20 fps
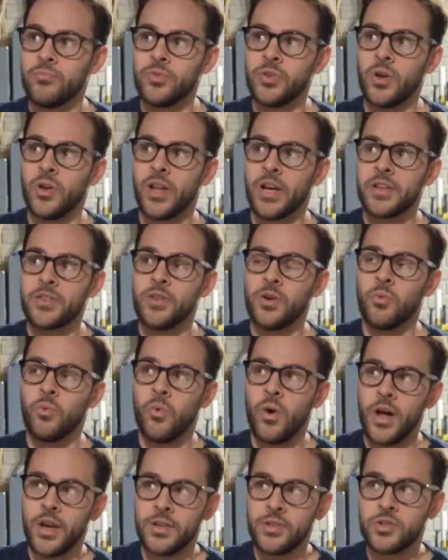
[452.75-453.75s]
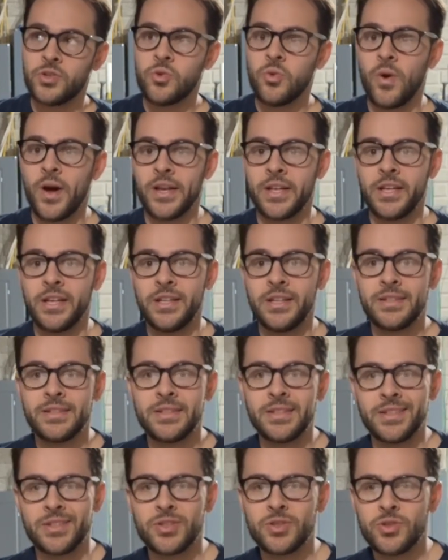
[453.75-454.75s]
like the 120
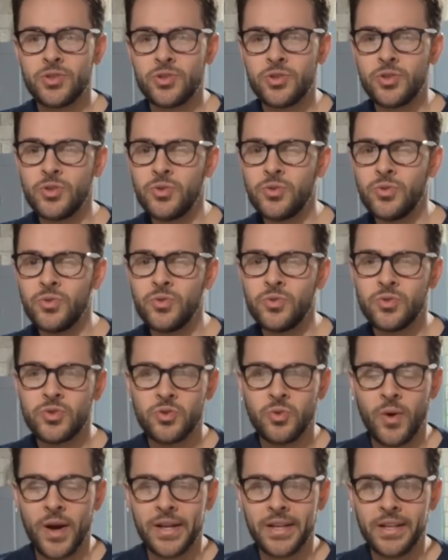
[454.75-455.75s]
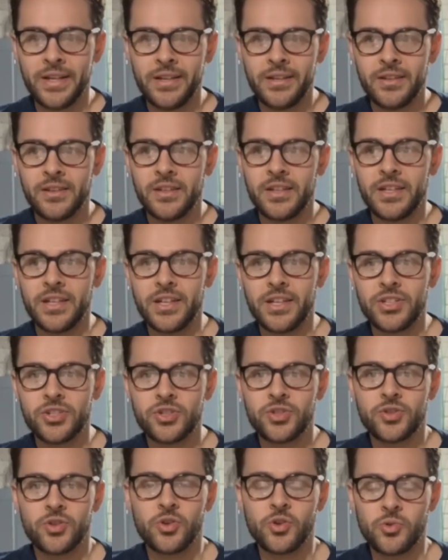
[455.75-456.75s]
to
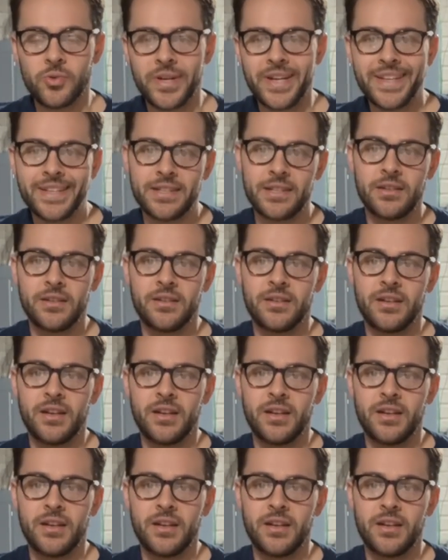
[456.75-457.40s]
220-ish grit